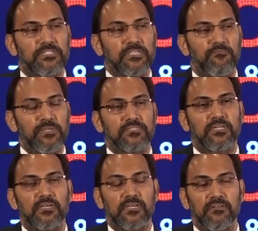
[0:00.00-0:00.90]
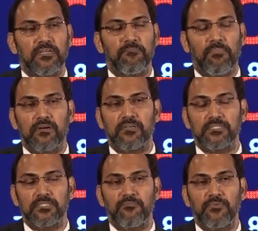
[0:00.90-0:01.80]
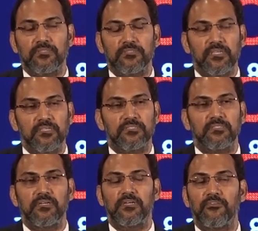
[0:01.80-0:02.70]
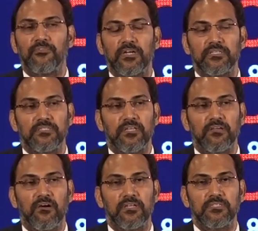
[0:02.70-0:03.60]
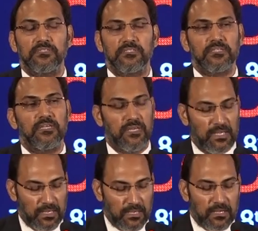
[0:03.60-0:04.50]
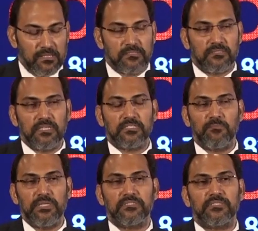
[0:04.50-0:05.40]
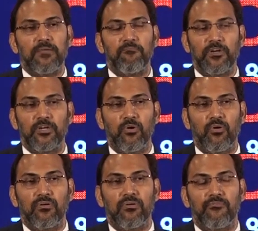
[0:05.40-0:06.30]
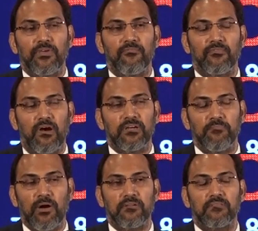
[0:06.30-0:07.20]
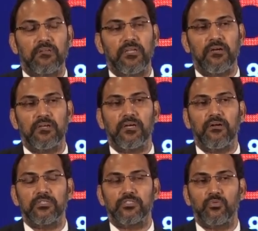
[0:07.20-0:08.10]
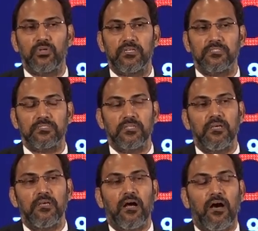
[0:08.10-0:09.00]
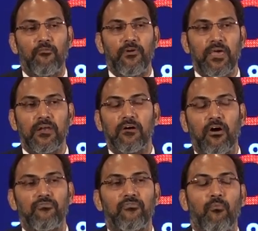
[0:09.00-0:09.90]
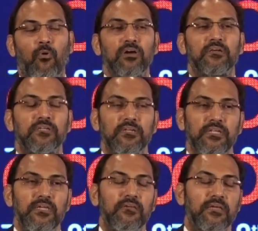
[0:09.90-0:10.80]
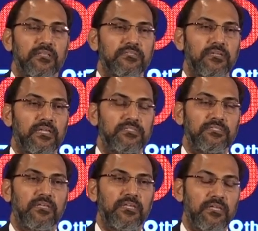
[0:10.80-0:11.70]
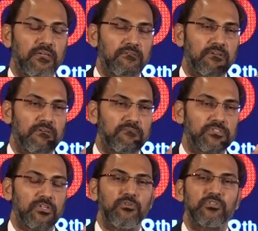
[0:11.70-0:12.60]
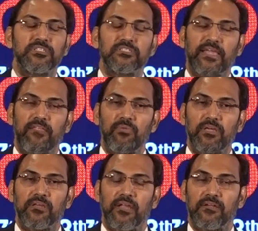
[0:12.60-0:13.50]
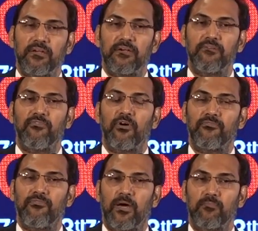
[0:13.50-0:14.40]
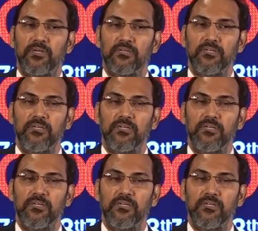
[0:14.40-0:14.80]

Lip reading: which have been started in partnership with 6 different engineering colleges. In 6 months time window, we have got about 300 odd students aware of what really engineering solutions can be created for a farmer.